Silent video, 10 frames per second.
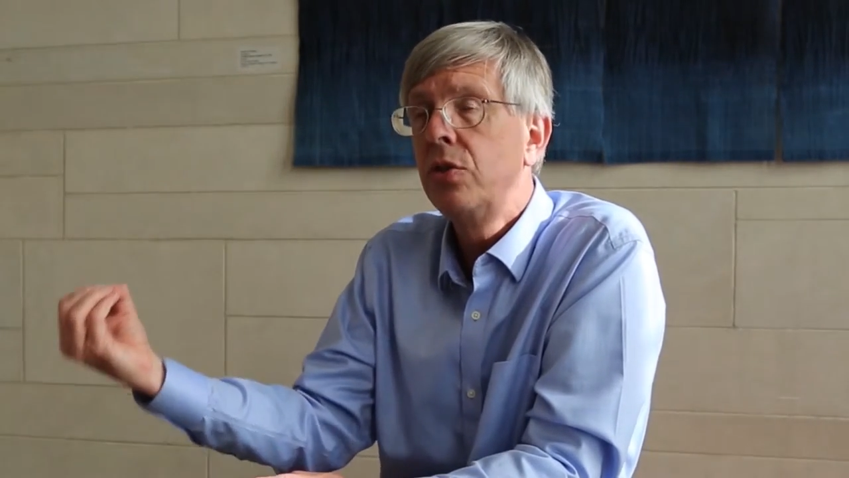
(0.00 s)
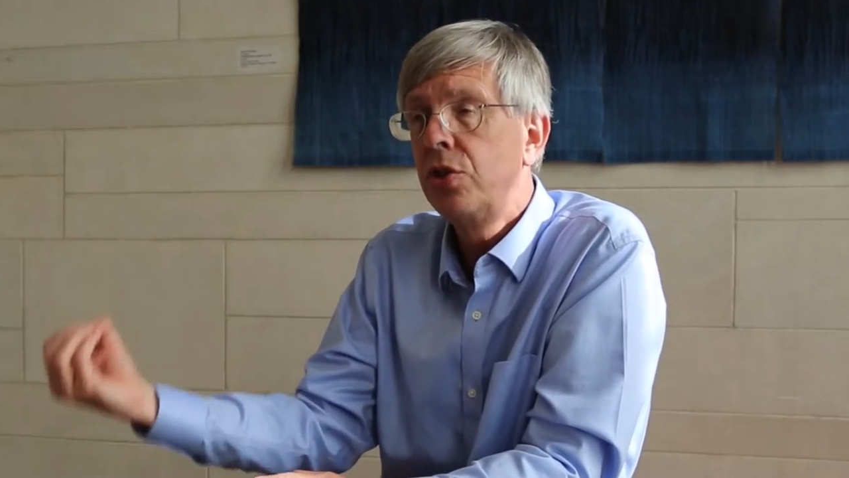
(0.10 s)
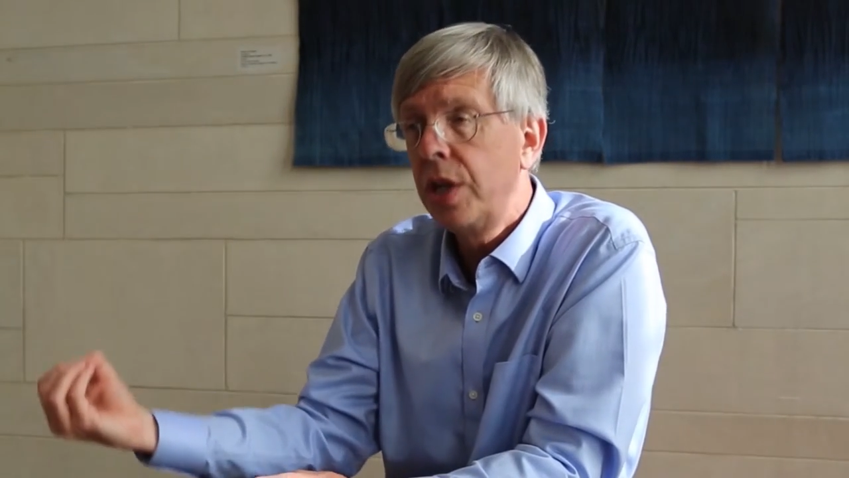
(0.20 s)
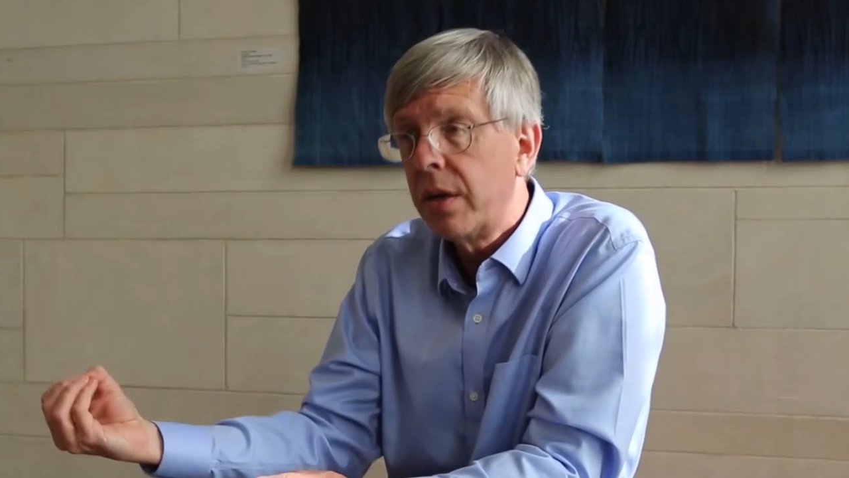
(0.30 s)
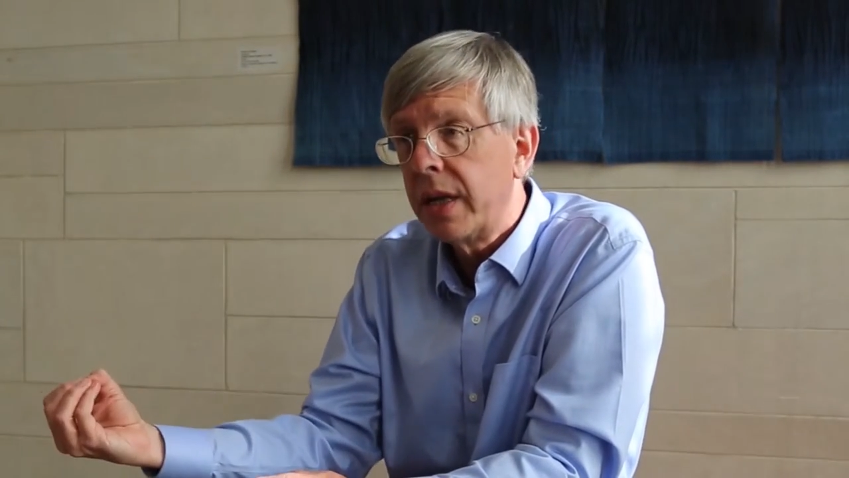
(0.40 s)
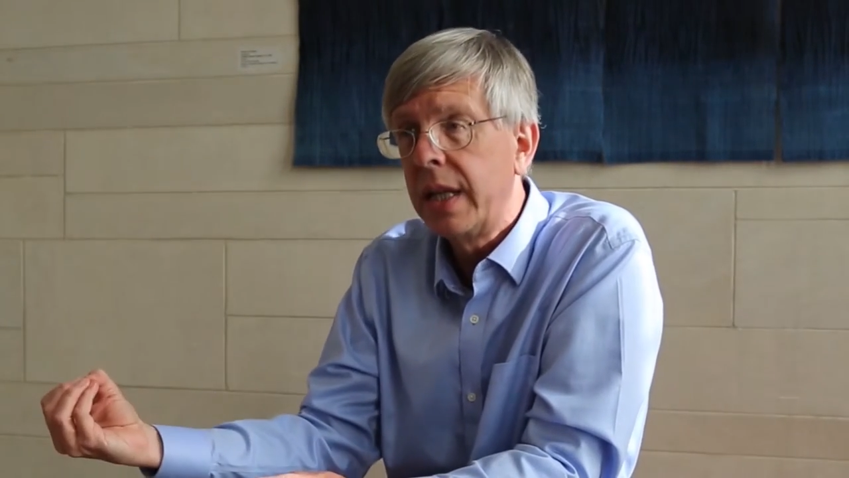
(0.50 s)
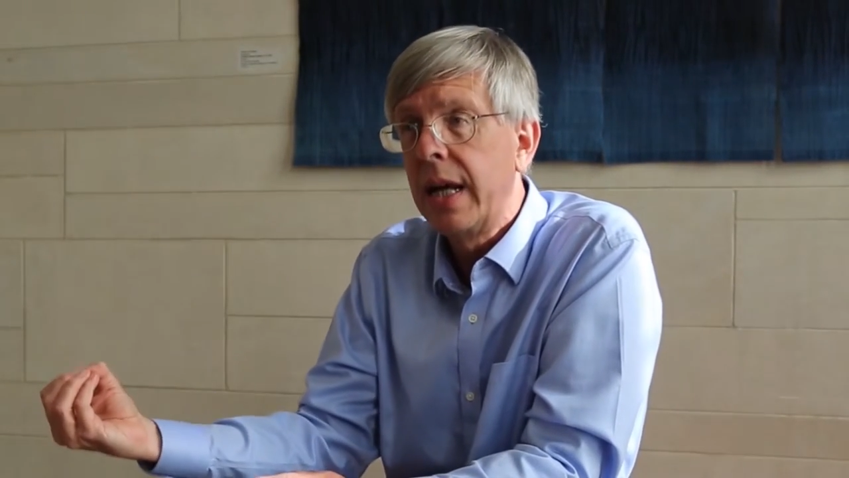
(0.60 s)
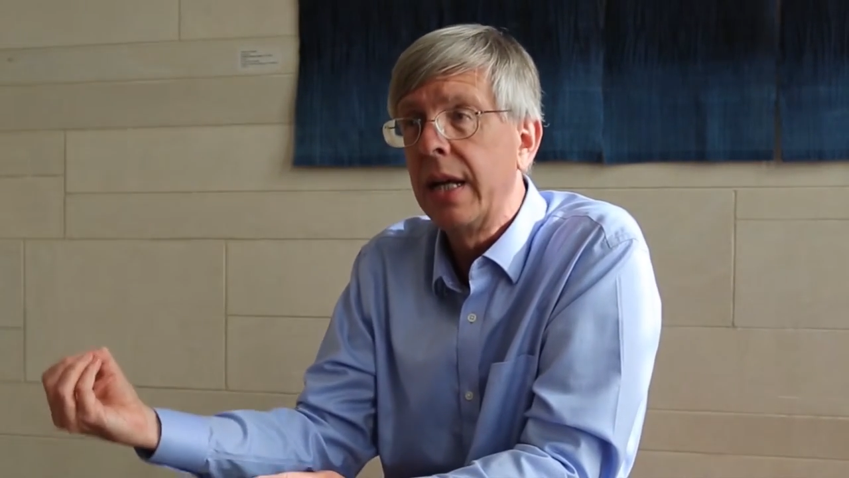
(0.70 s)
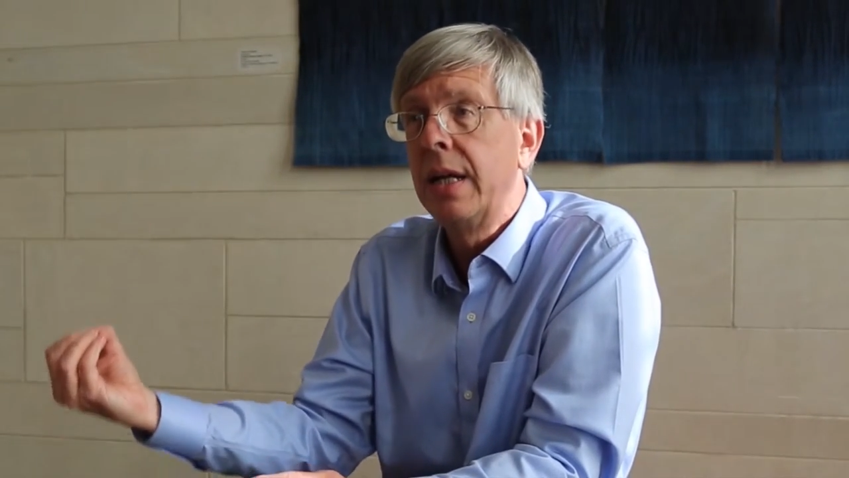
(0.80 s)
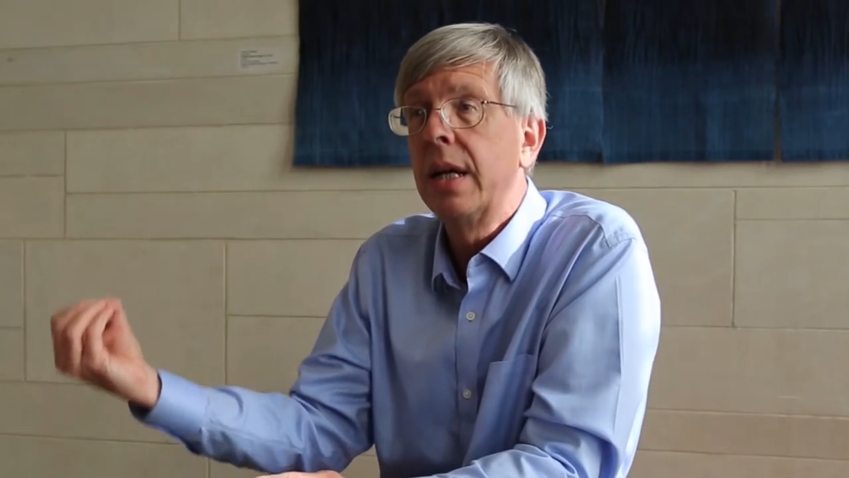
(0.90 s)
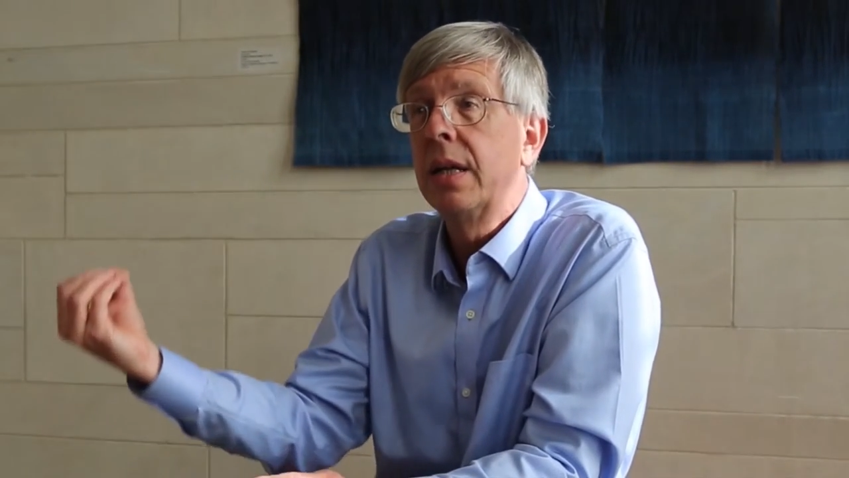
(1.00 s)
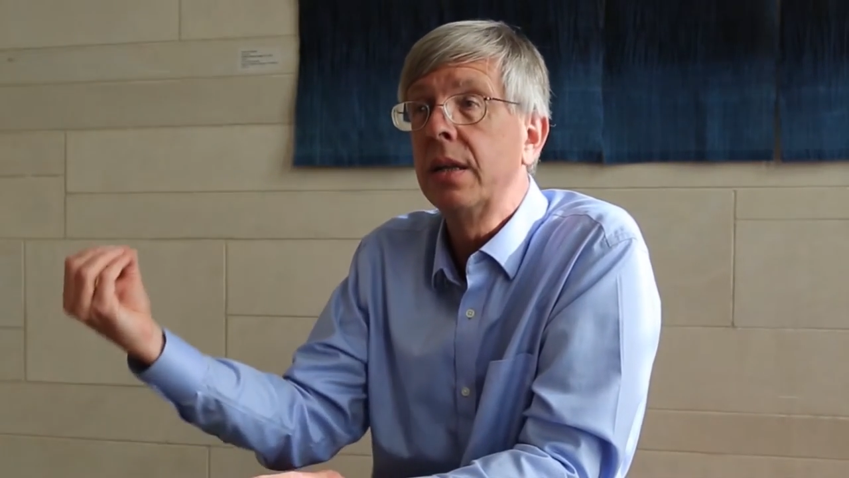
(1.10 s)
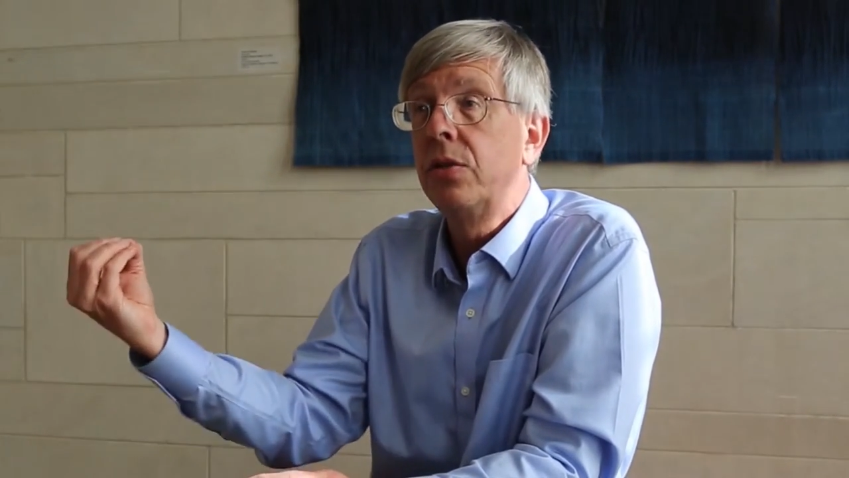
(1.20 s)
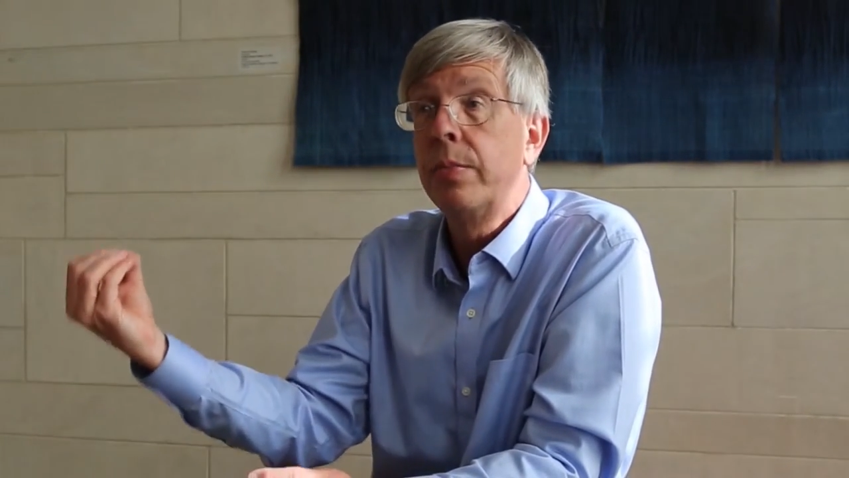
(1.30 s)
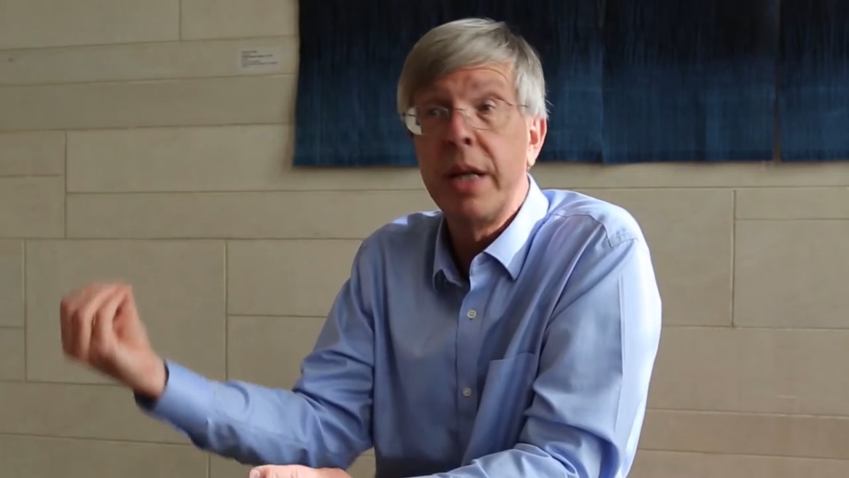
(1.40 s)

sharing that knowledge,